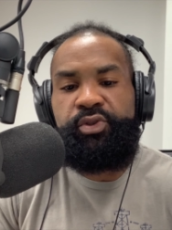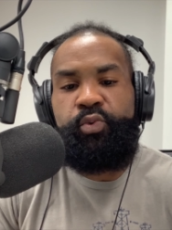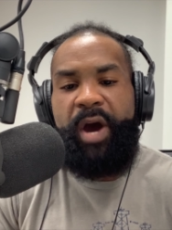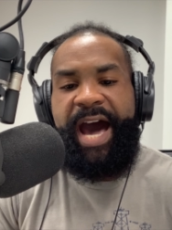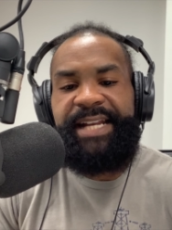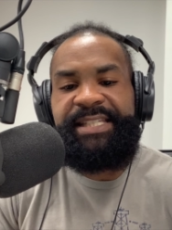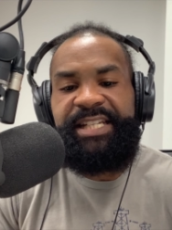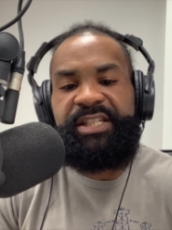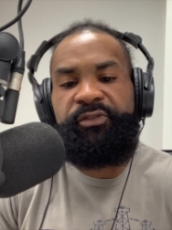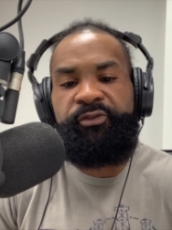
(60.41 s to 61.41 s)
to
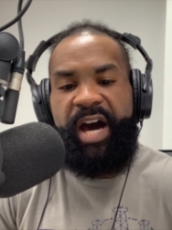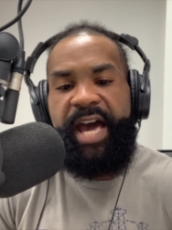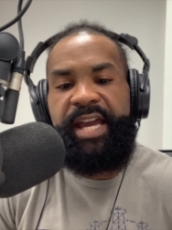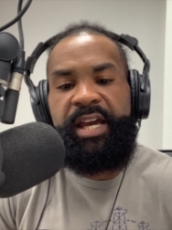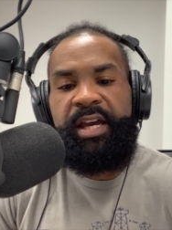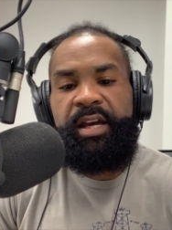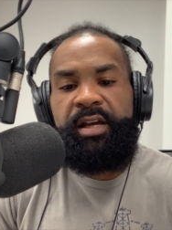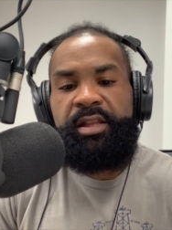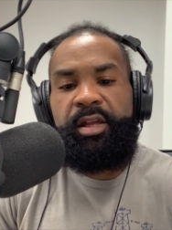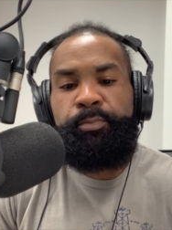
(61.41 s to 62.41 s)
identify
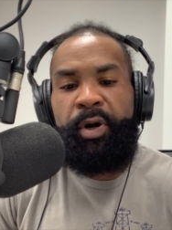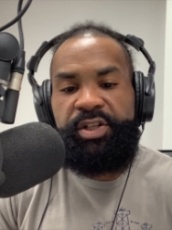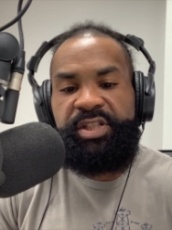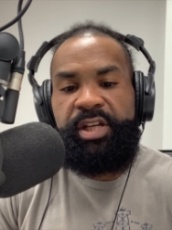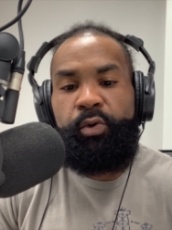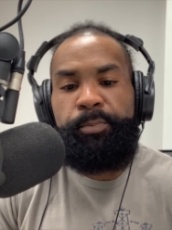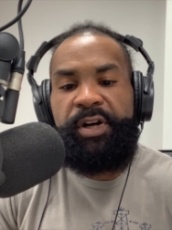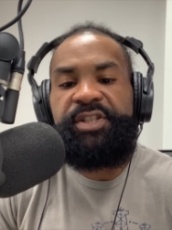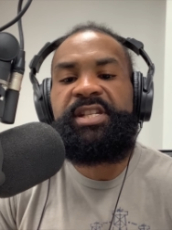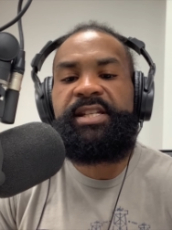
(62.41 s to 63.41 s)
the person or
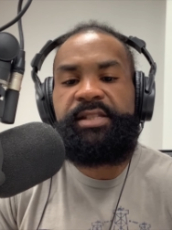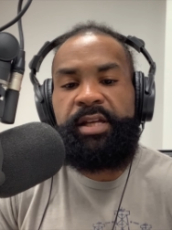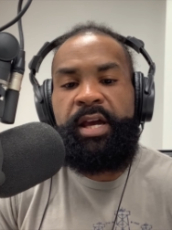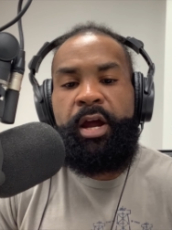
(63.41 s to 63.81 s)
persons